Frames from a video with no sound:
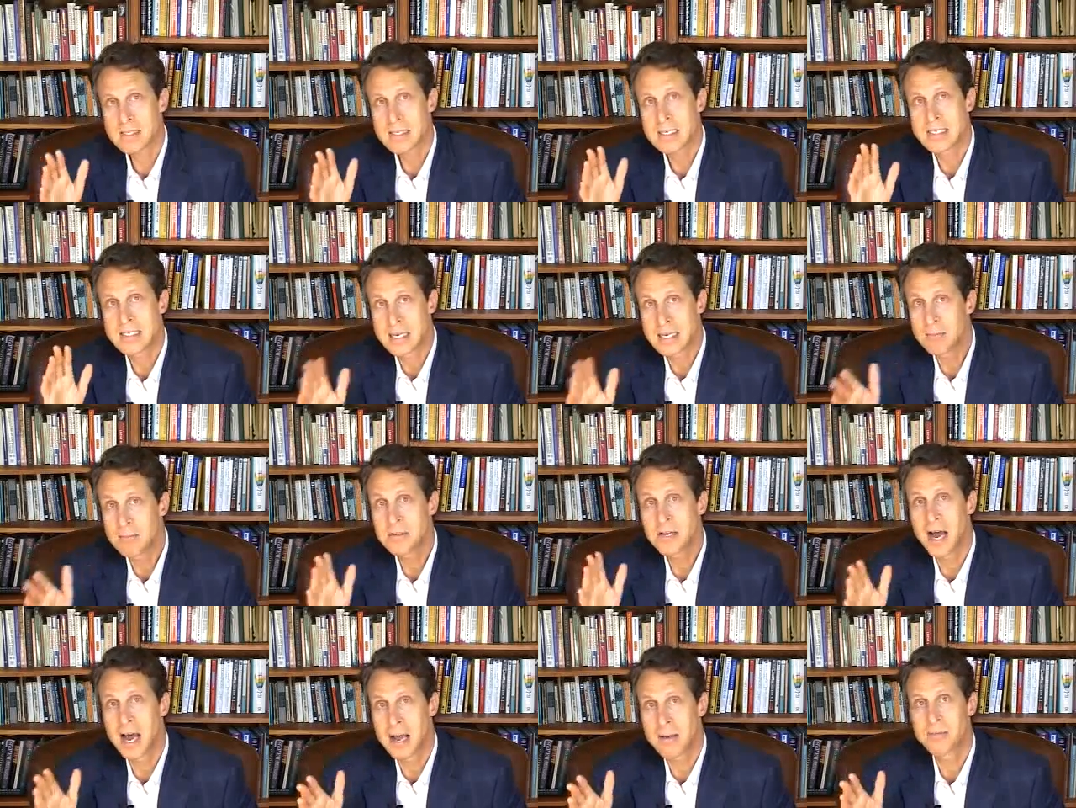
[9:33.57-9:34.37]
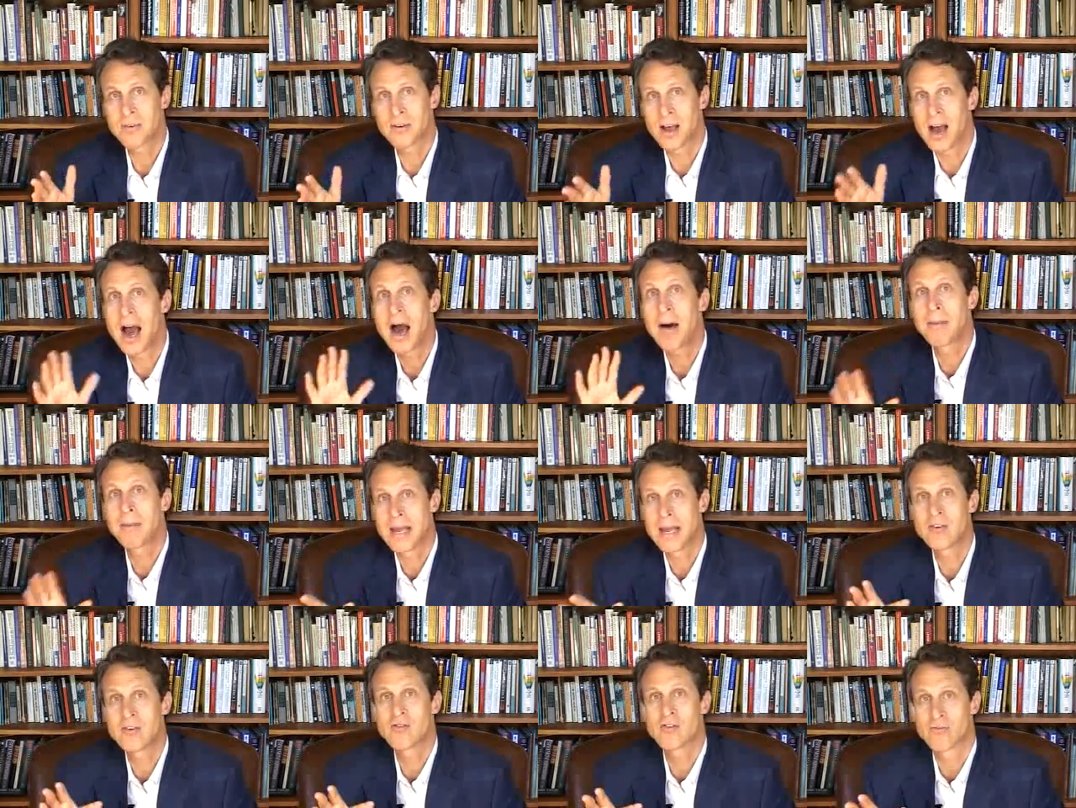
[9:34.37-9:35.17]
sometimes a
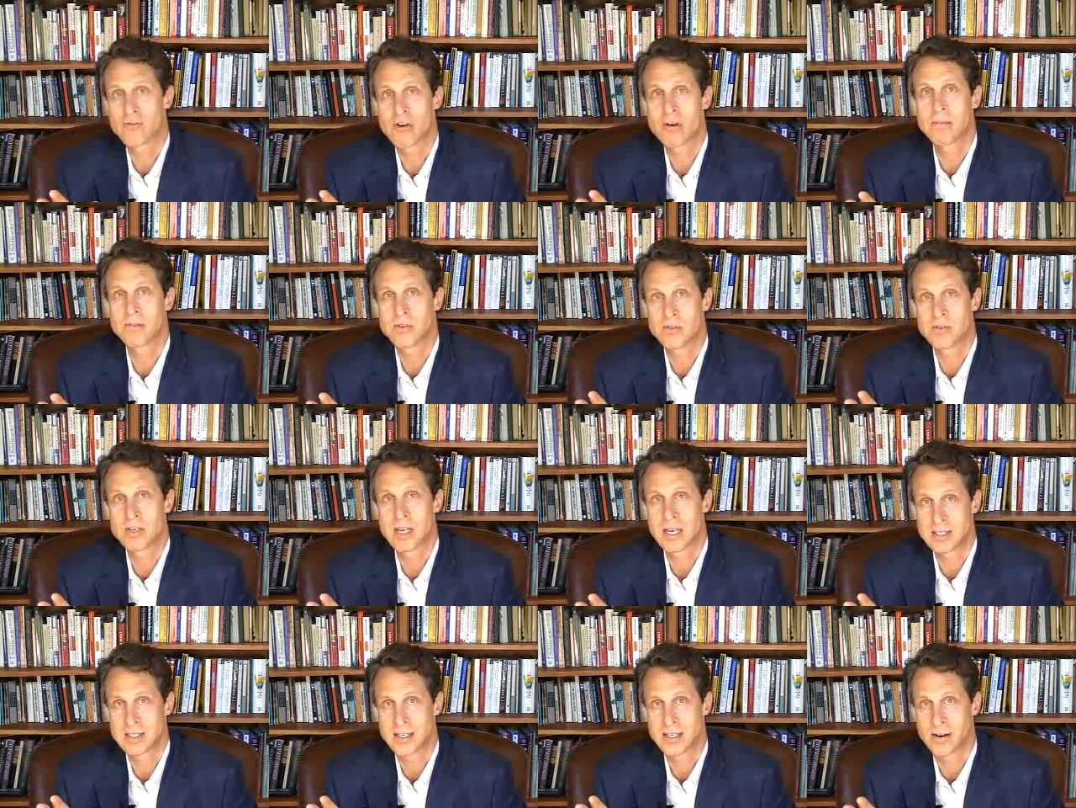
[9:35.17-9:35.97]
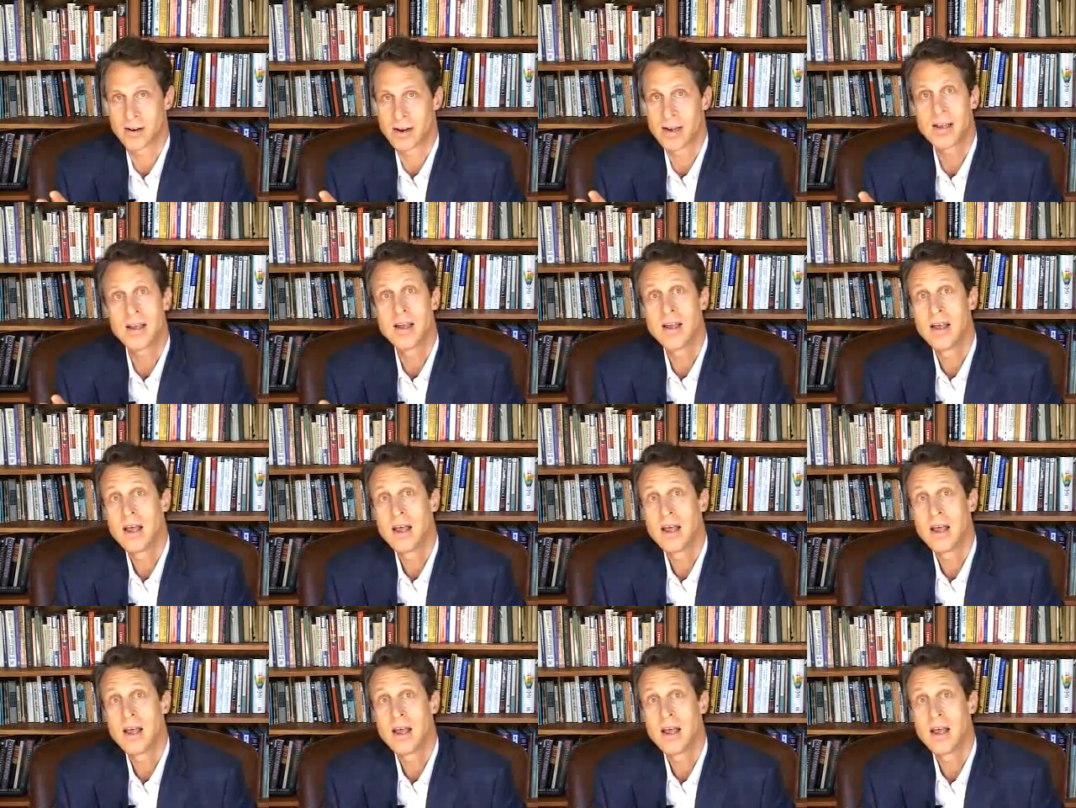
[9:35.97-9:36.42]
combination of treatments is necessary.